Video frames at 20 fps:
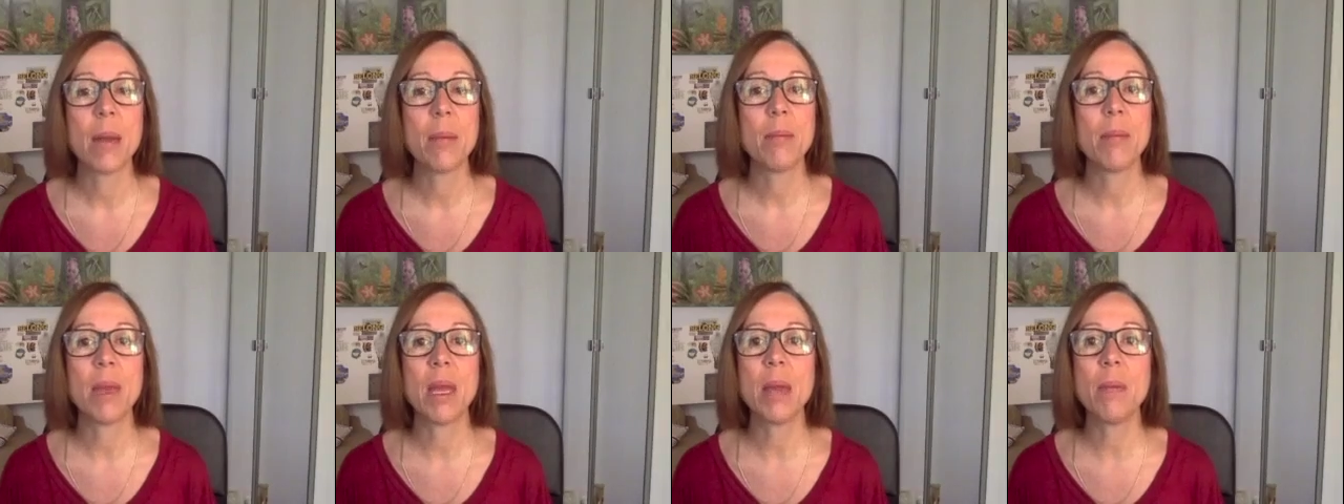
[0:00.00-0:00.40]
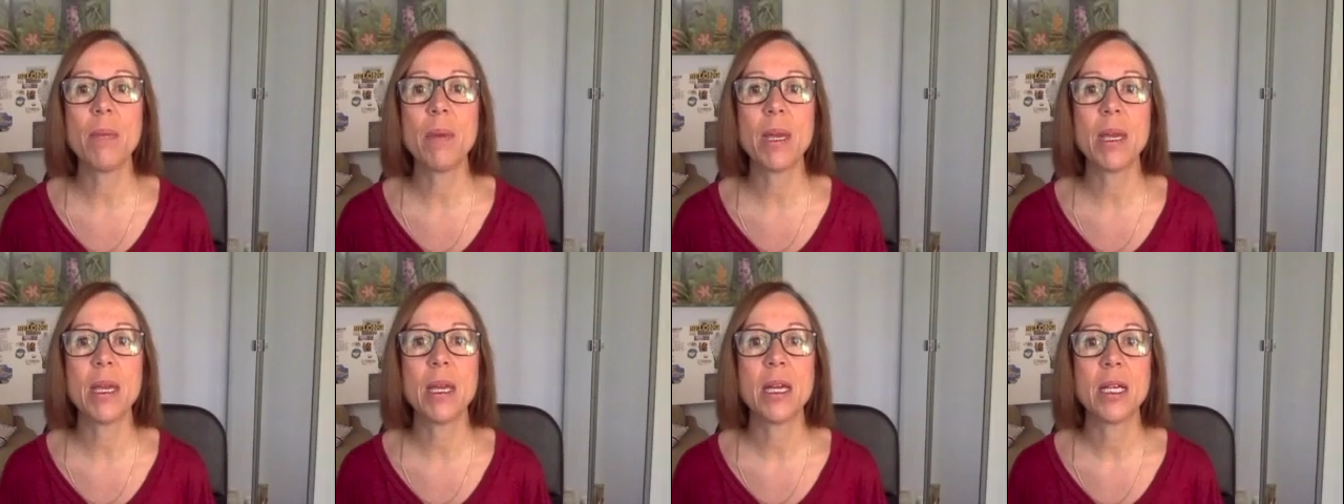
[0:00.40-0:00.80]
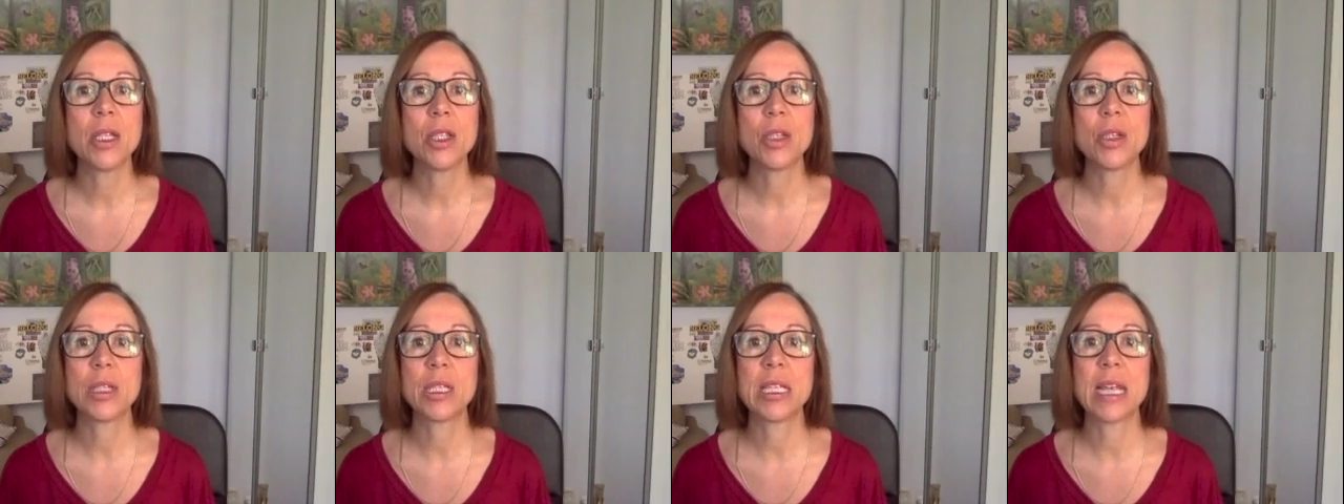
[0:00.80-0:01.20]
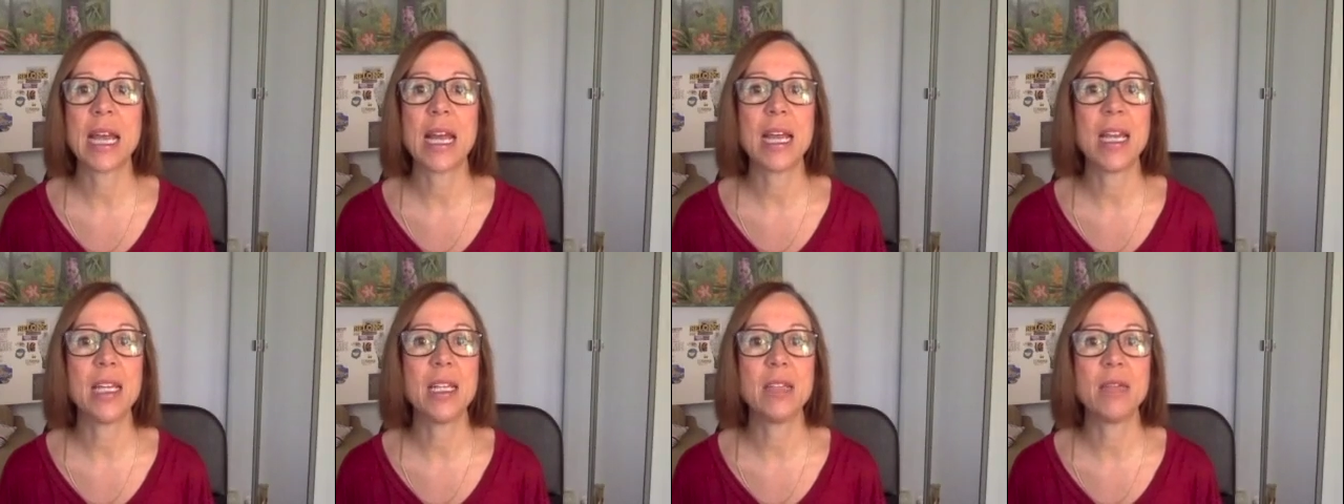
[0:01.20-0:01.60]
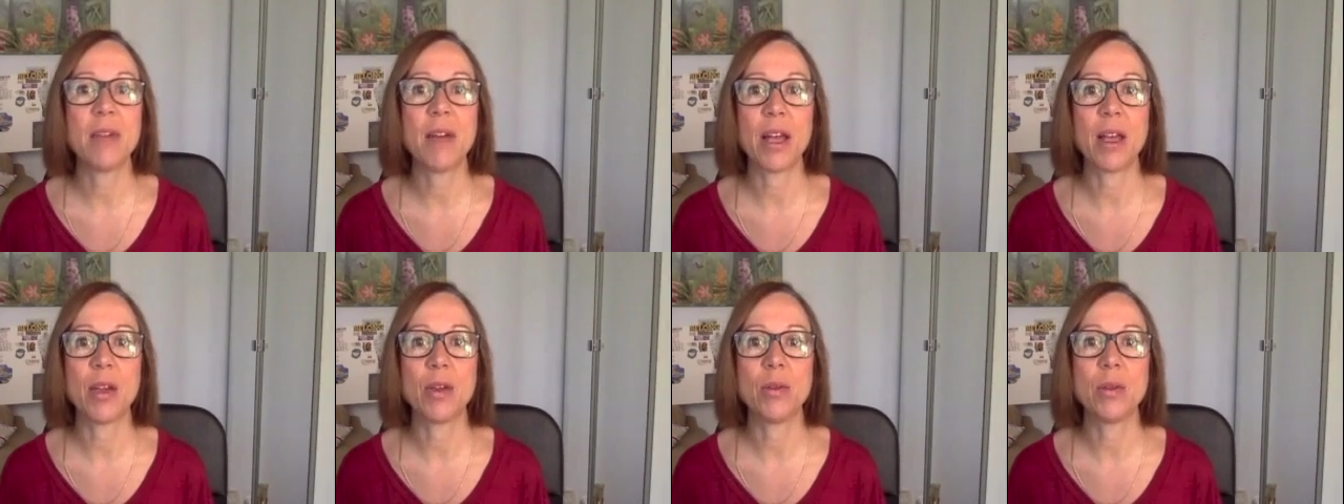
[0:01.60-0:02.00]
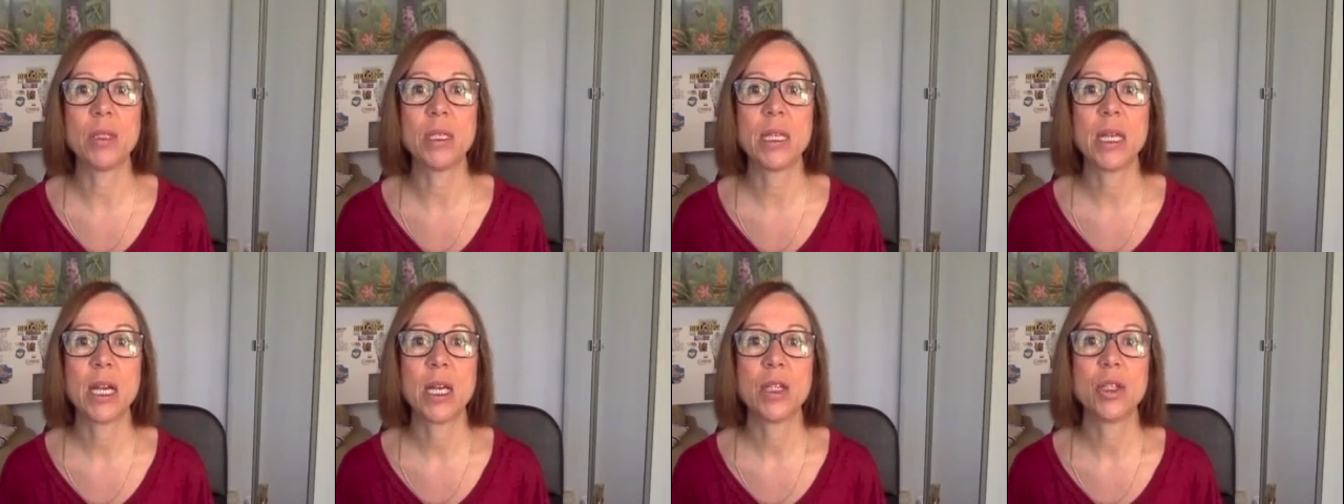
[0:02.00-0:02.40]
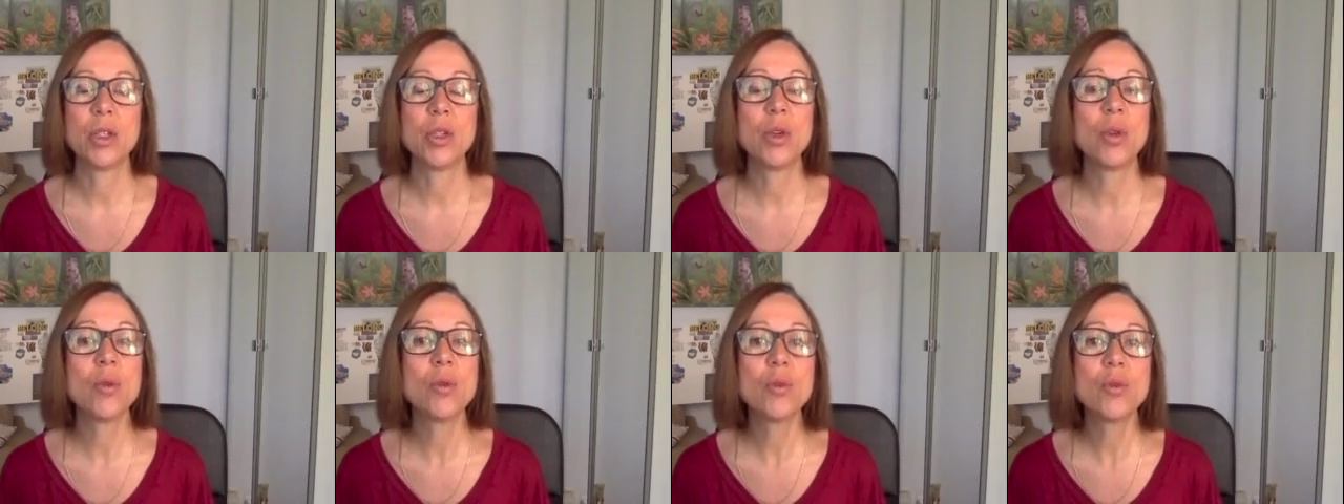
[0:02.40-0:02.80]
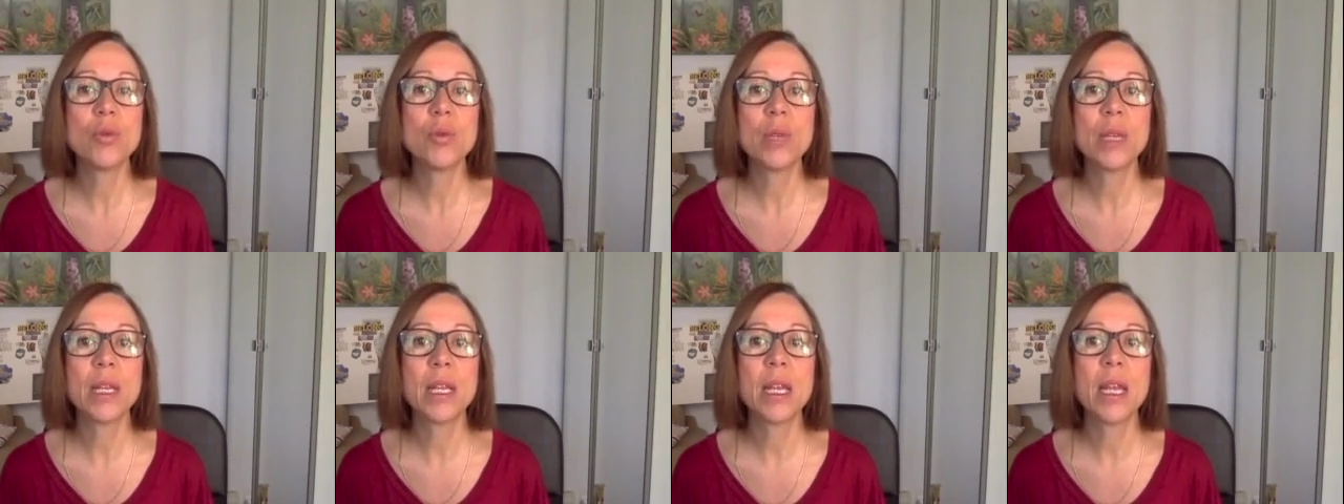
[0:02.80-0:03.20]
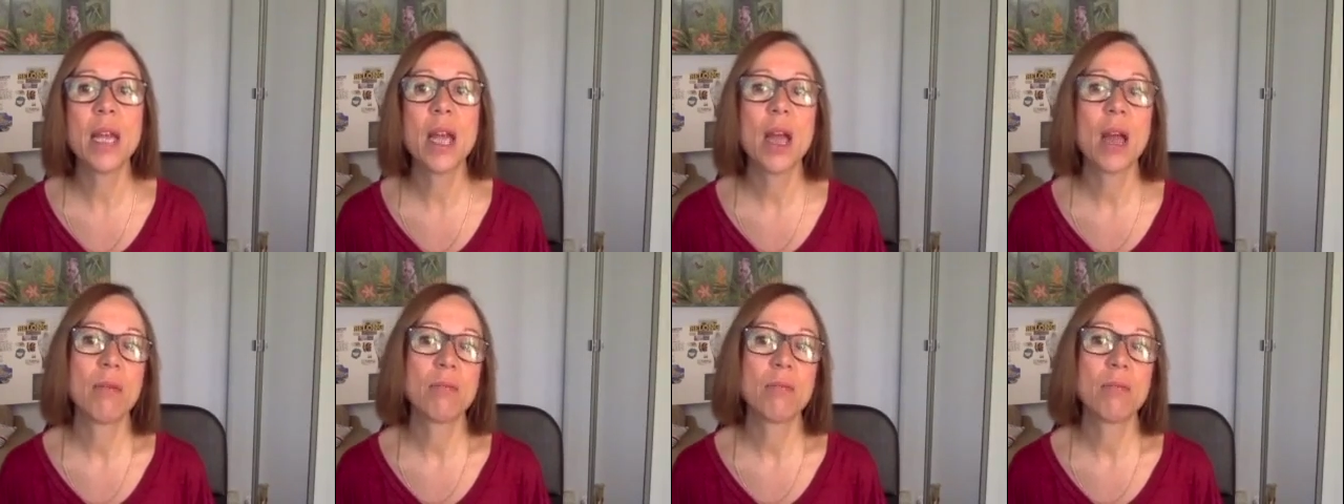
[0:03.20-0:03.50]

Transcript: Maybe society's values don't really